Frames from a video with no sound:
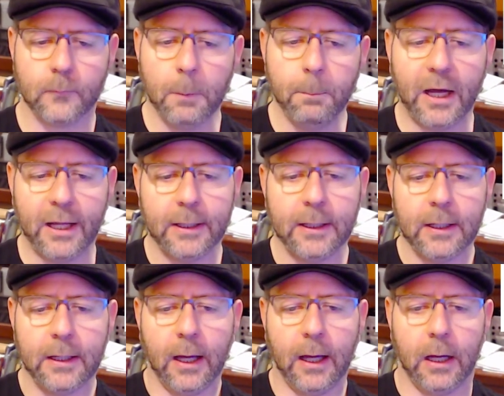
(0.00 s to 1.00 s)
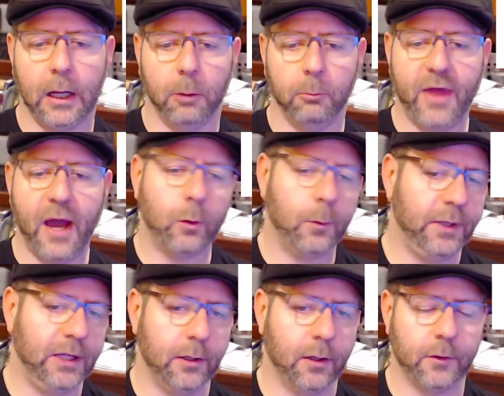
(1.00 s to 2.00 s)
But that would
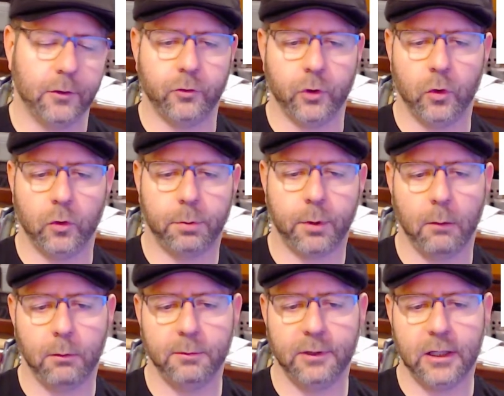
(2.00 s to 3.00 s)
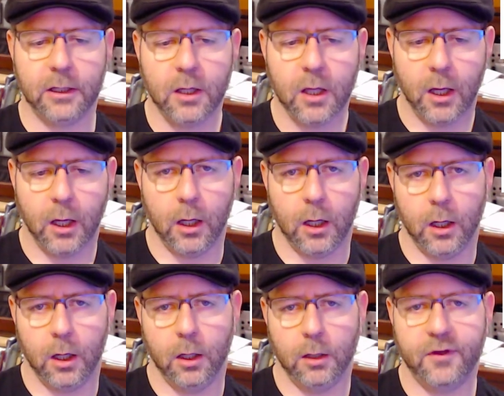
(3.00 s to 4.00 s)
be another zone probably.
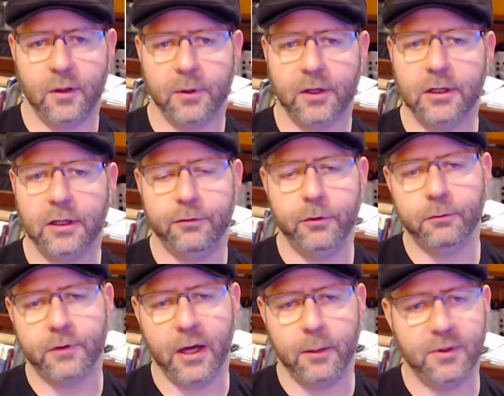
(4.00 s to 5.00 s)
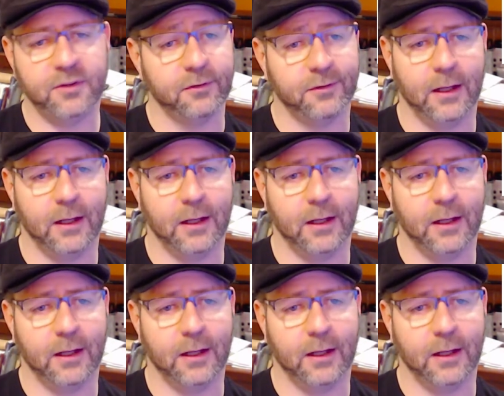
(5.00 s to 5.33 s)
Typically, if you've got business